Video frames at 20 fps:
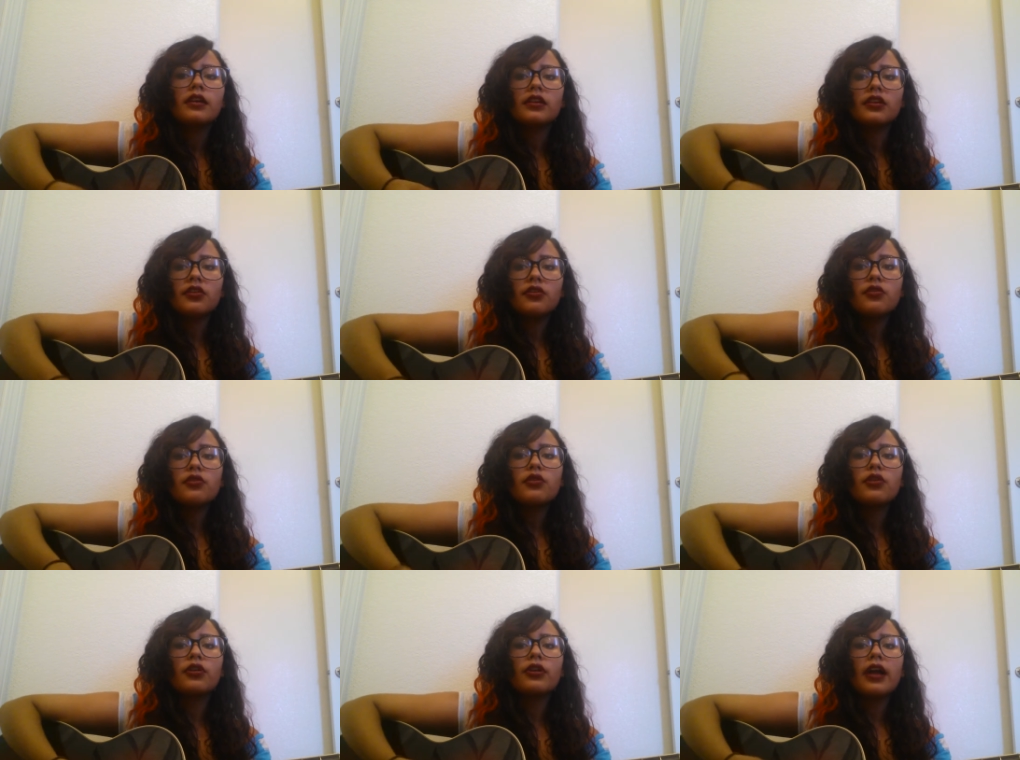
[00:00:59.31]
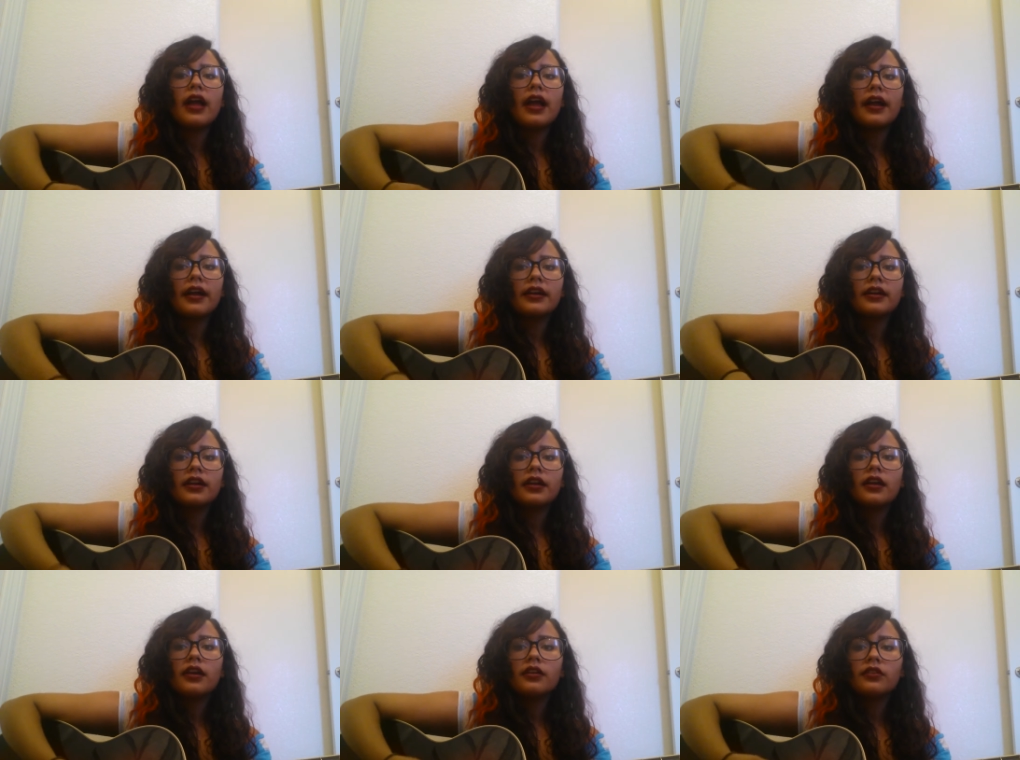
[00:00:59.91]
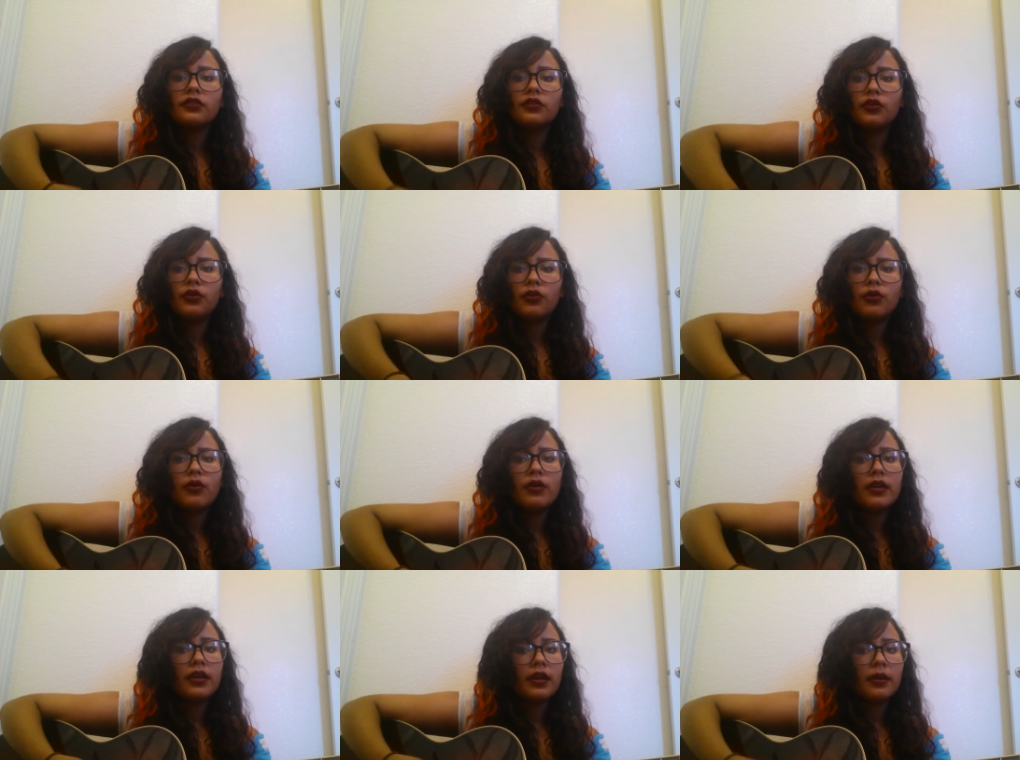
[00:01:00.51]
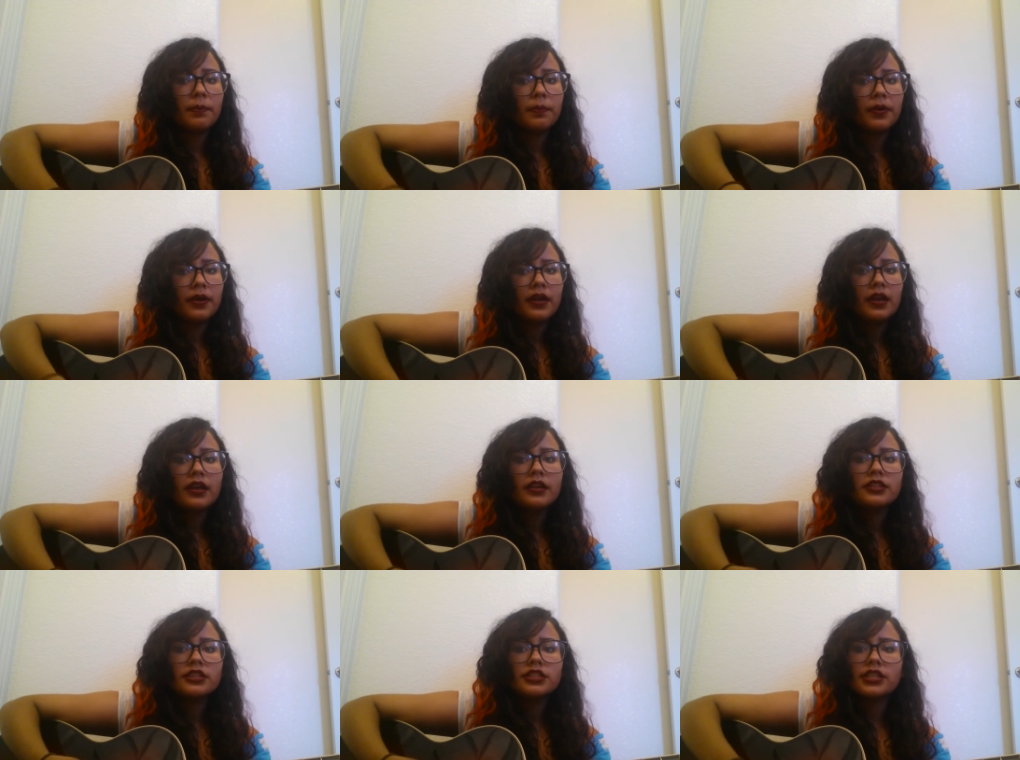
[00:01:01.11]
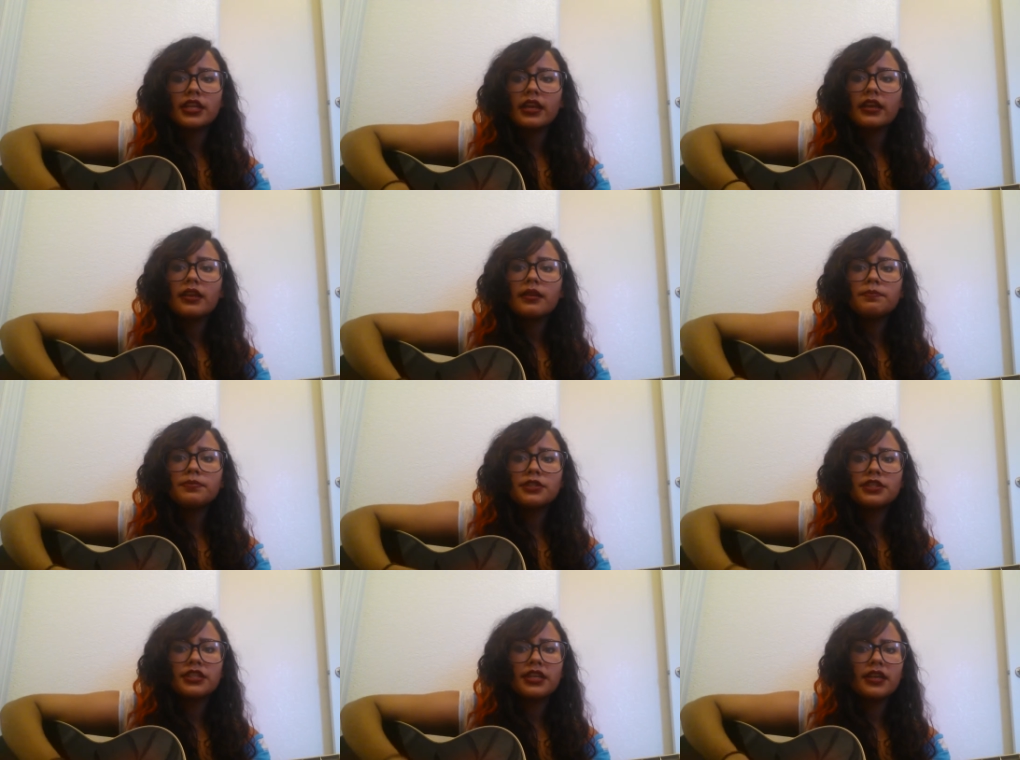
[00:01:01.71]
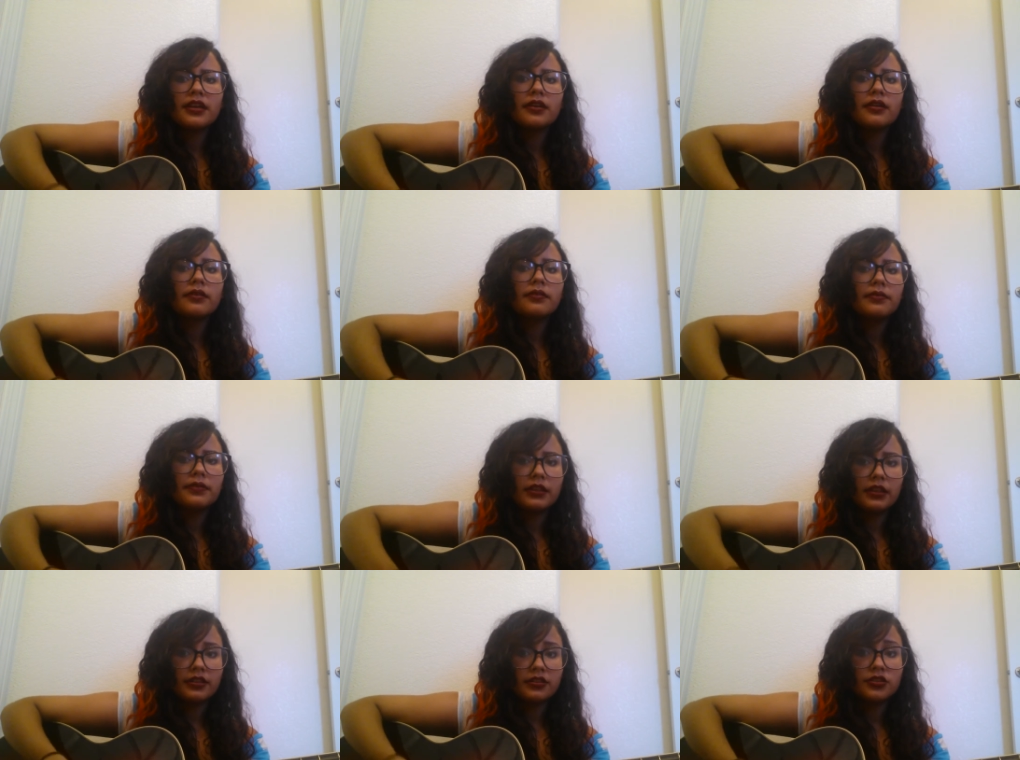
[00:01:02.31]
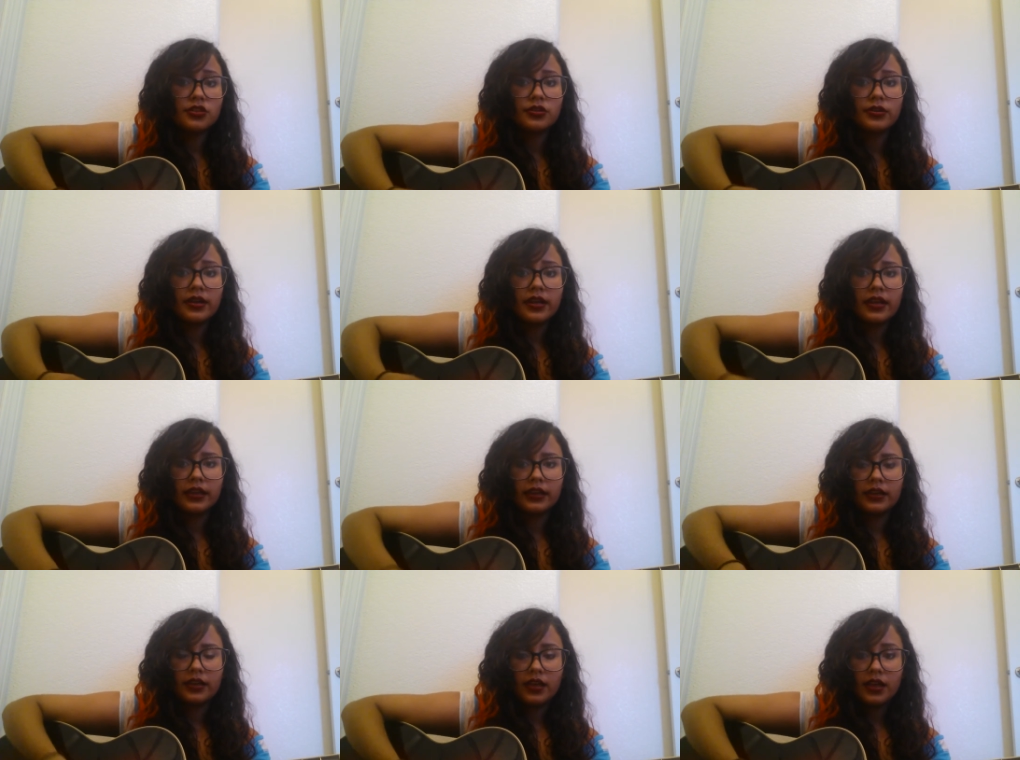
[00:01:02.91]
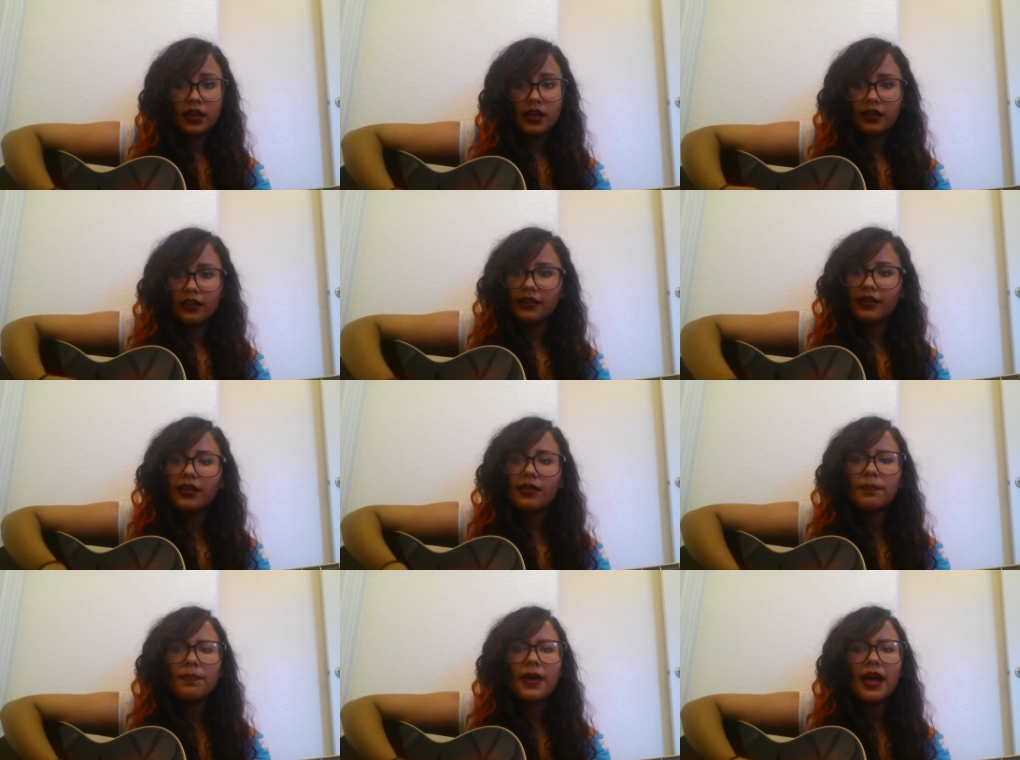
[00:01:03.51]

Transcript: you crack the whip, shape shift the trick, the